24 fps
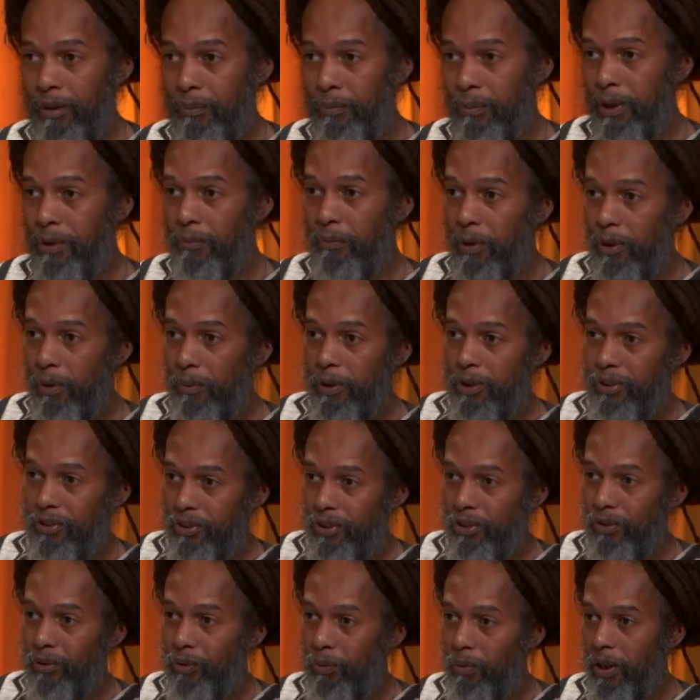being published
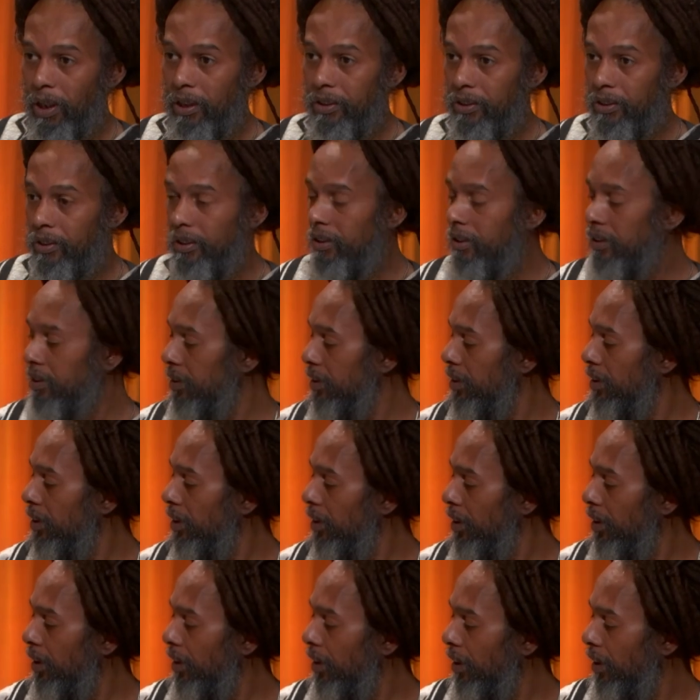in the West.
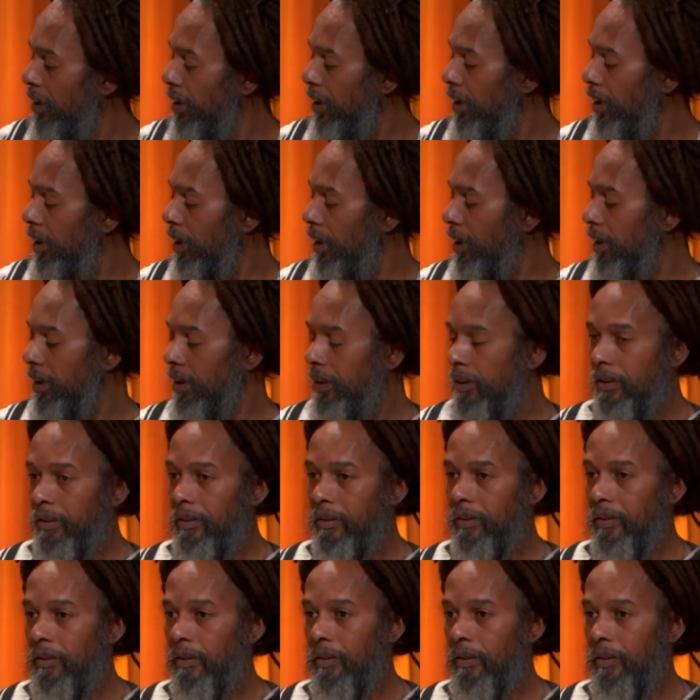Mm. How many Earth centers are